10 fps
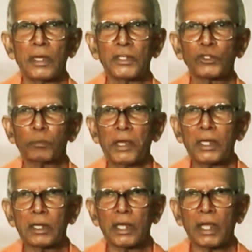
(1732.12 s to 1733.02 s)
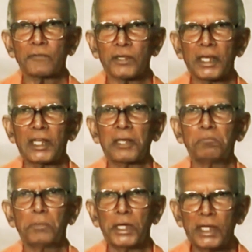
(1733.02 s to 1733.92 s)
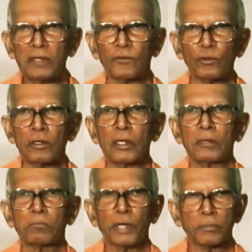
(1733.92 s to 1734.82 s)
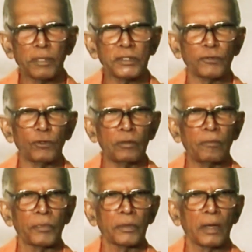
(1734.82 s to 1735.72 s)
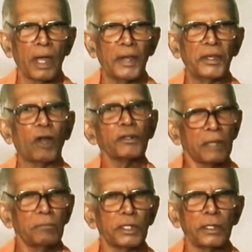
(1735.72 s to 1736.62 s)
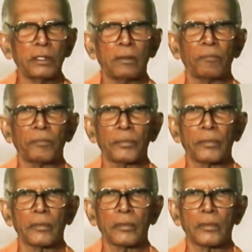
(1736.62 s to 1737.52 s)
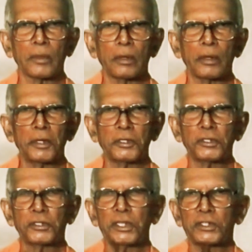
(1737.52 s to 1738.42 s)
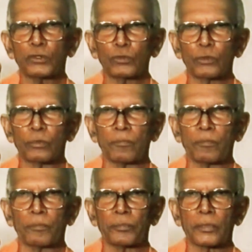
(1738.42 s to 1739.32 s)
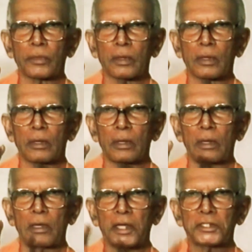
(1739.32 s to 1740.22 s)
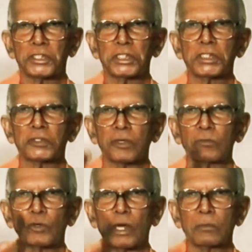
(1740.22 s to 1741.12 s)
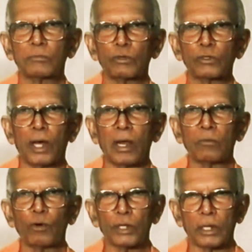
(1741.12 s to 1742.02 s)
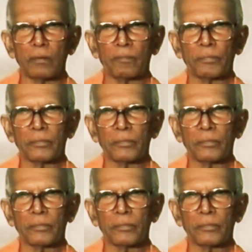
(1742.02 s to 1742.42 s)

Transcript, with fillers: is to make life really meaningful, purposeful, not empty, it is these two. Lectures from Colombo to Almora,